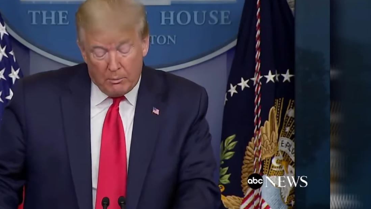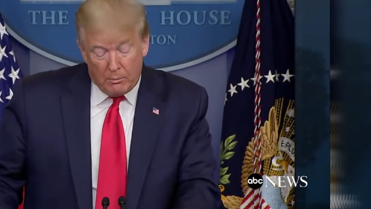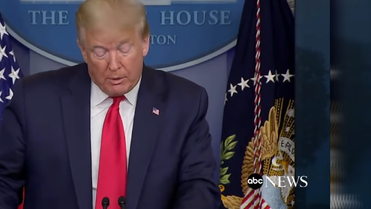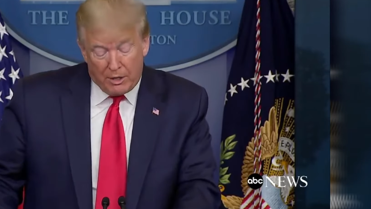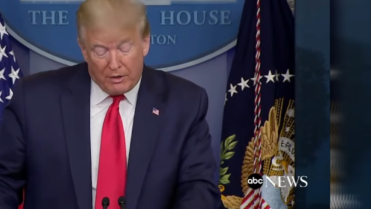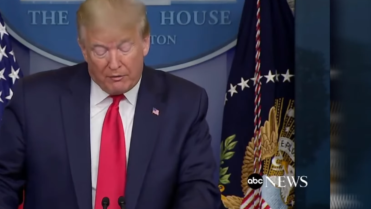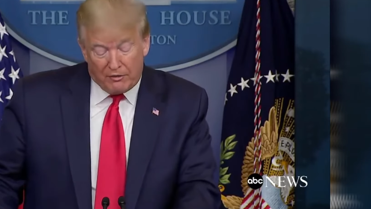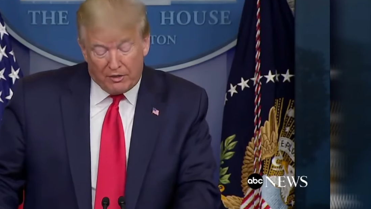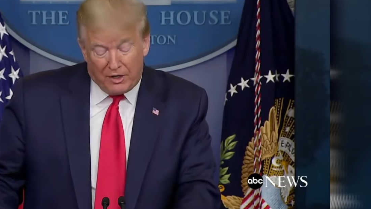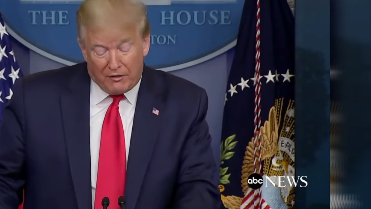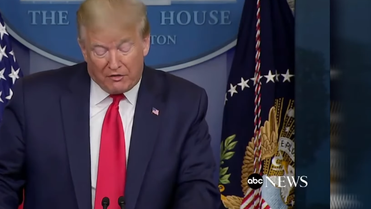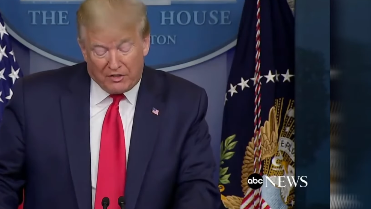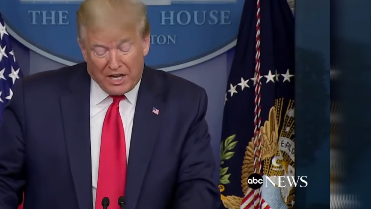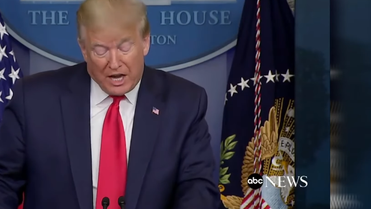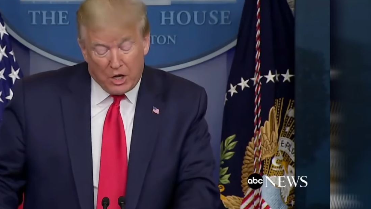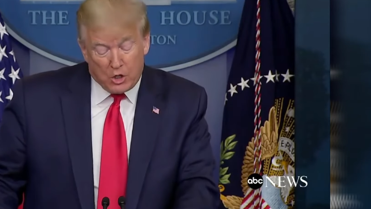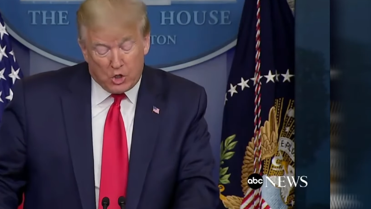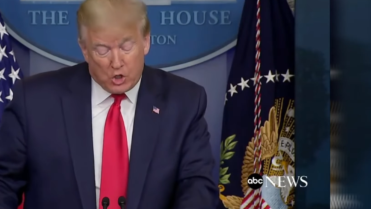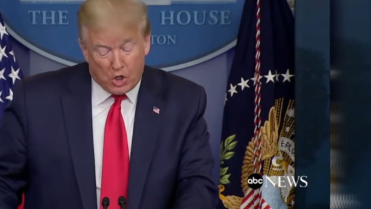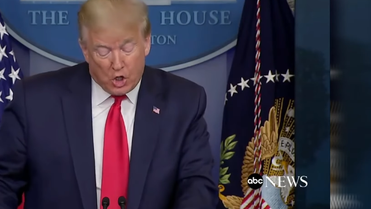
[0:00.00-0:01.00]
but have left
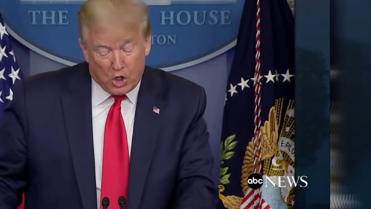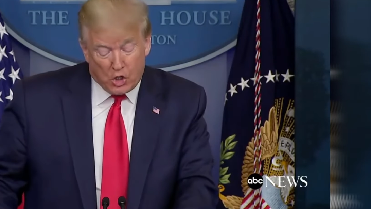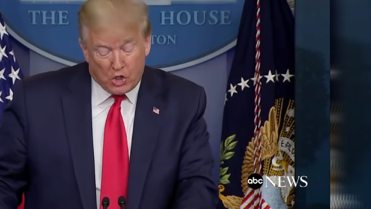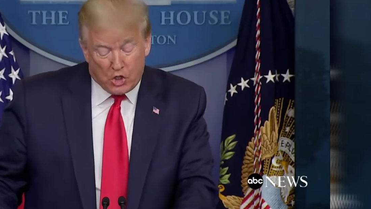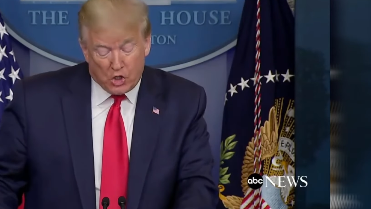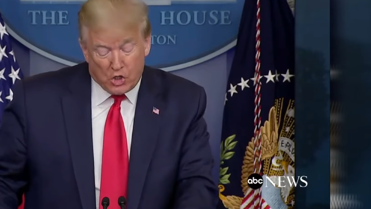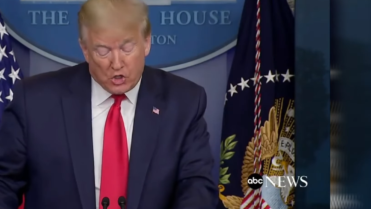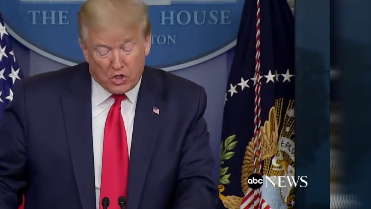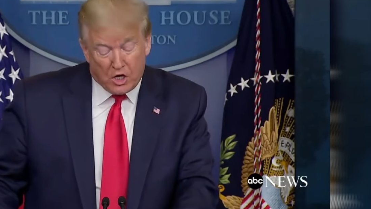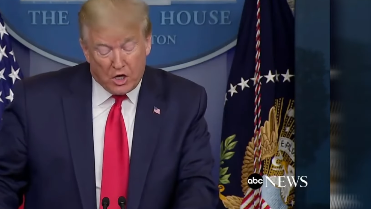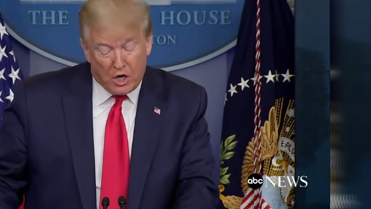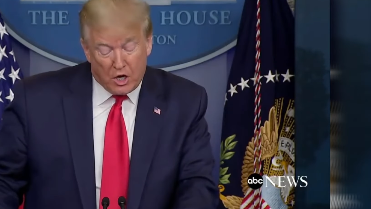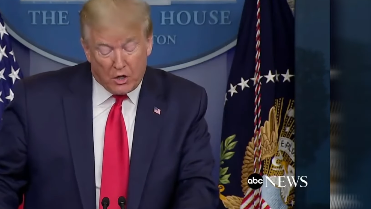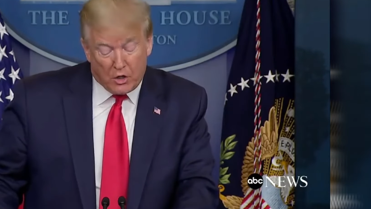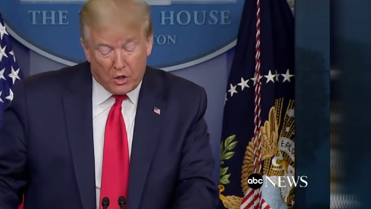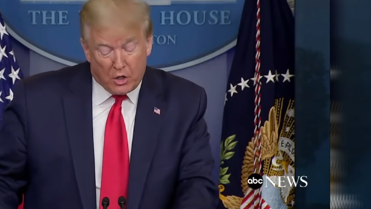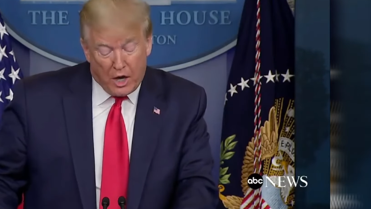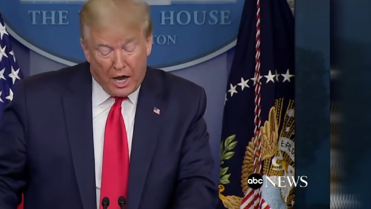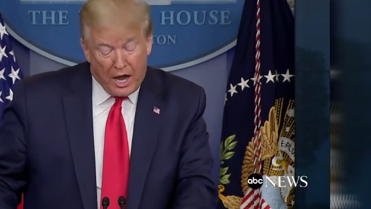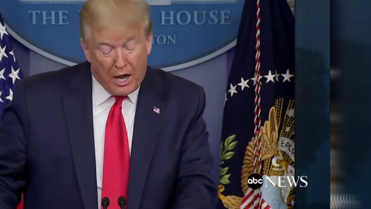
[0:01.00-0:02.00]
out churches and
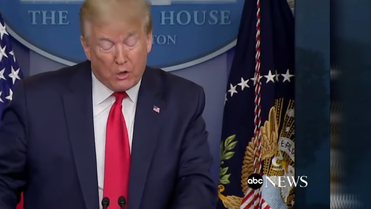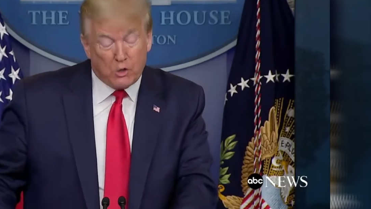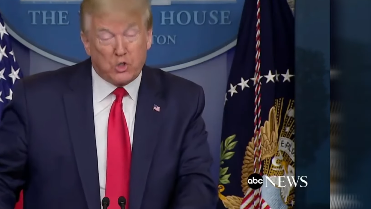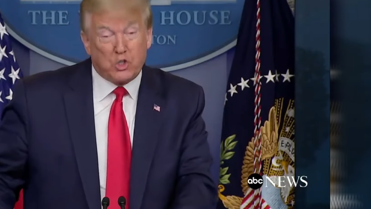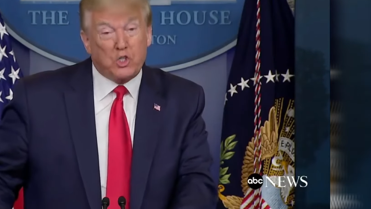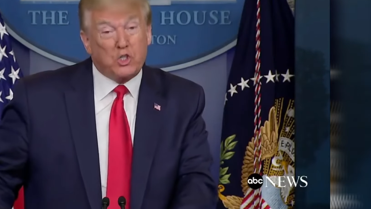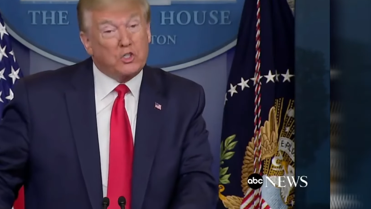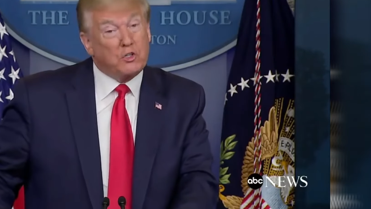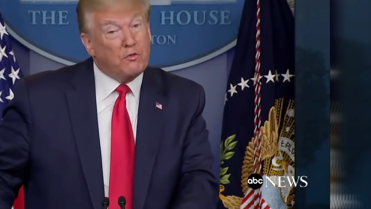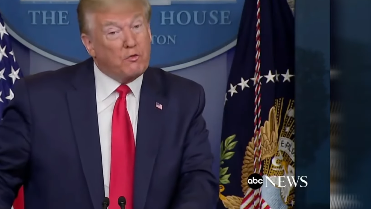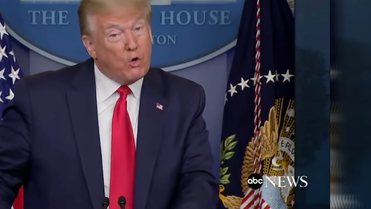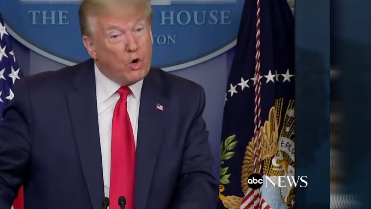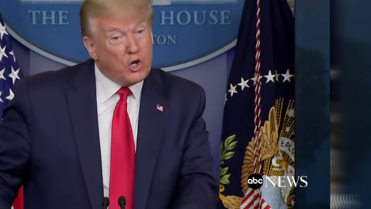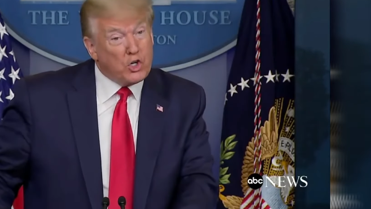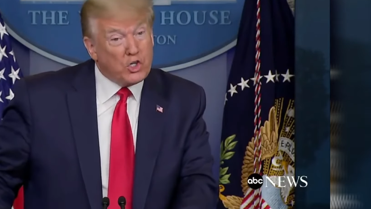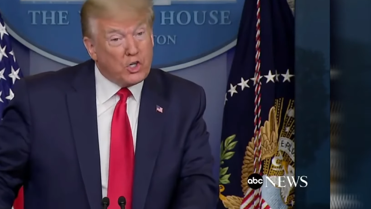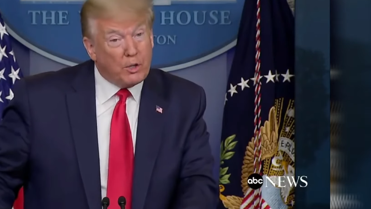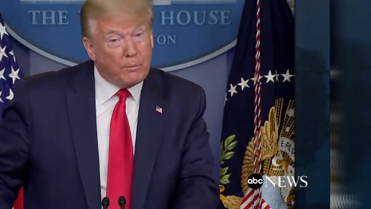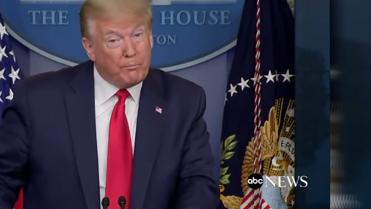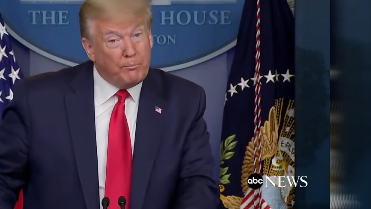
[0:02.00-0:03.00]
other houses of
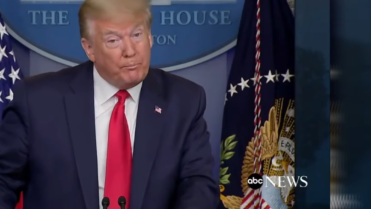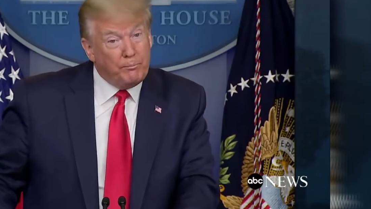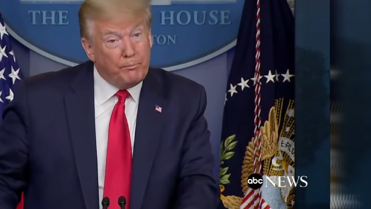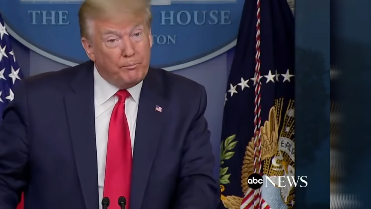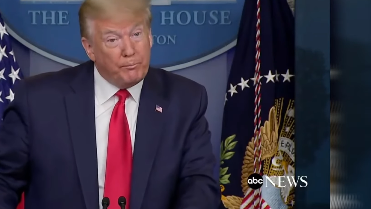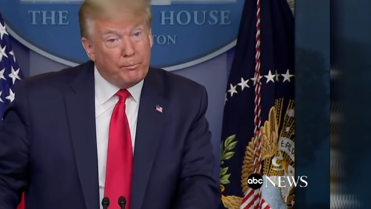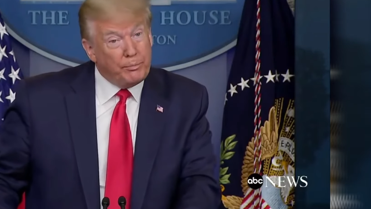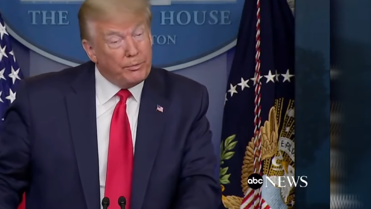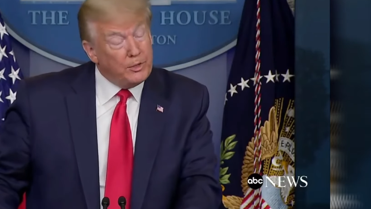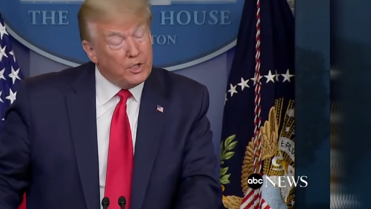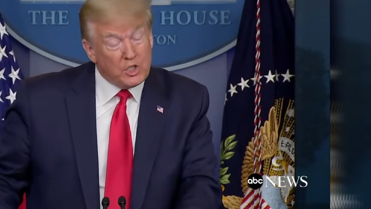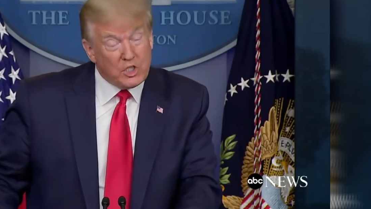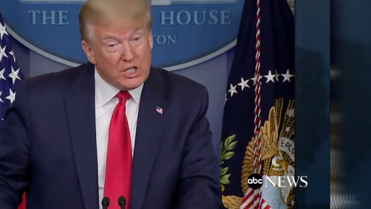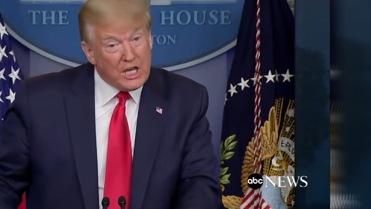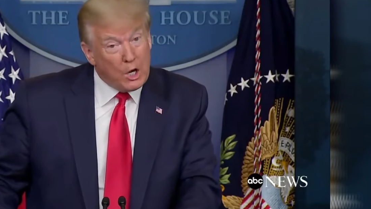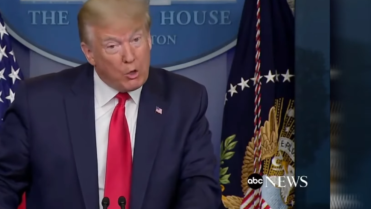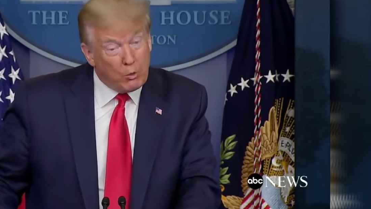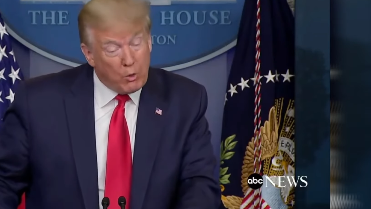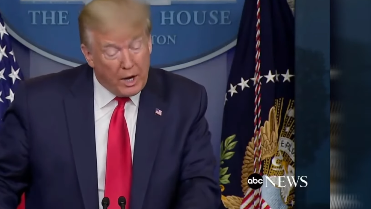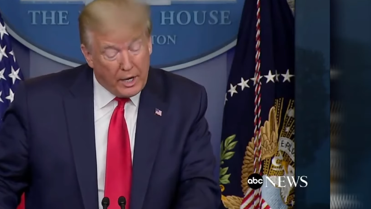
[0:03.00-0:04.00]
worship. It's
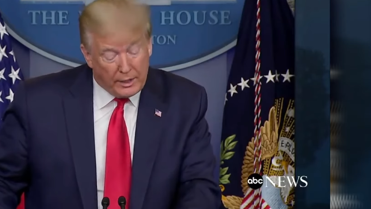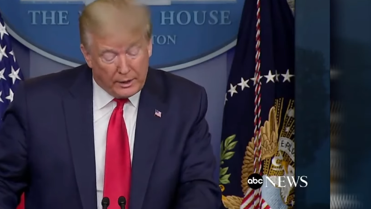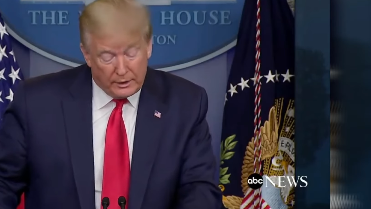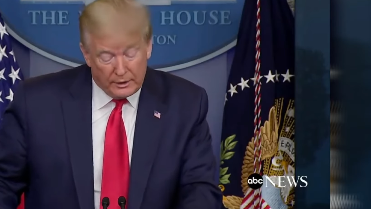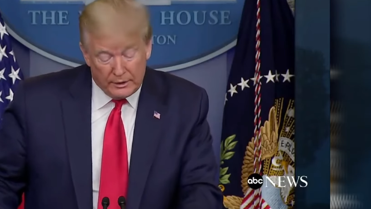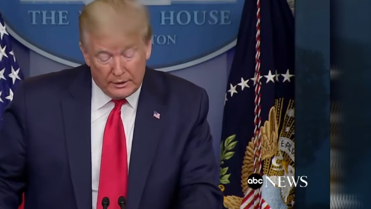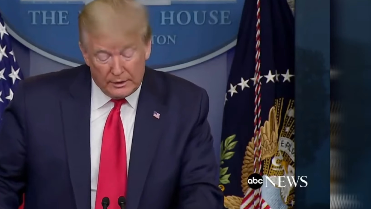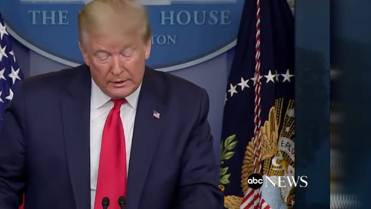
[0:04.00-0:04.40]
not right.